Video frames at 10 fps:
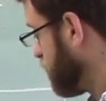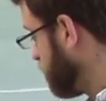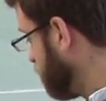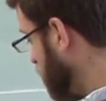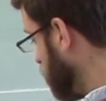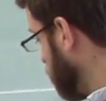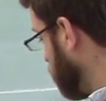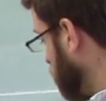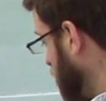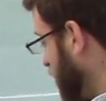get the value of
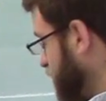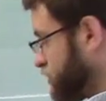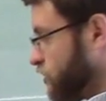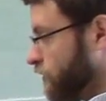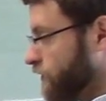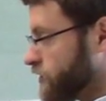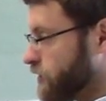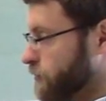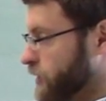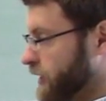the last
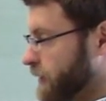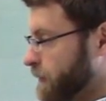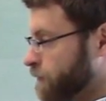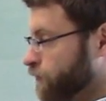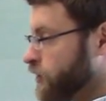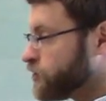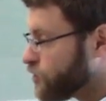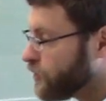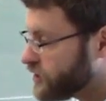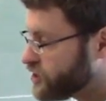coefficient b.
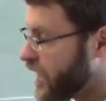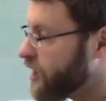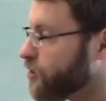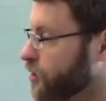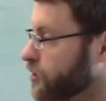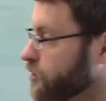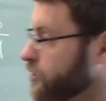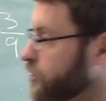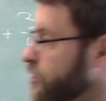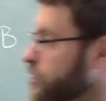So in general,
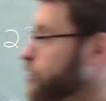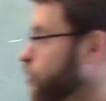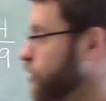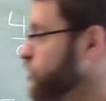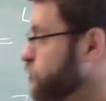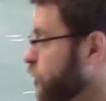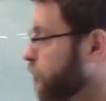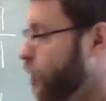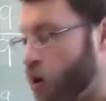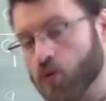when you
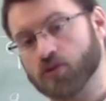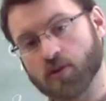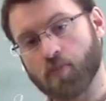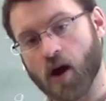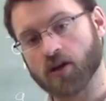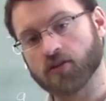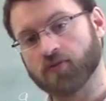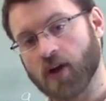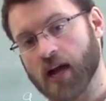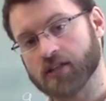propose a partial
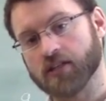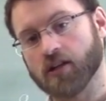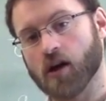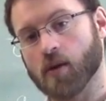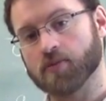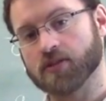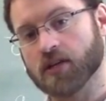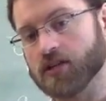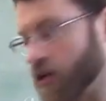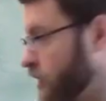fraction
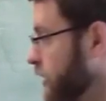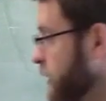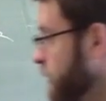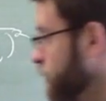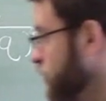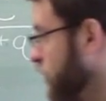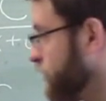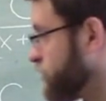decomposition, you'll have a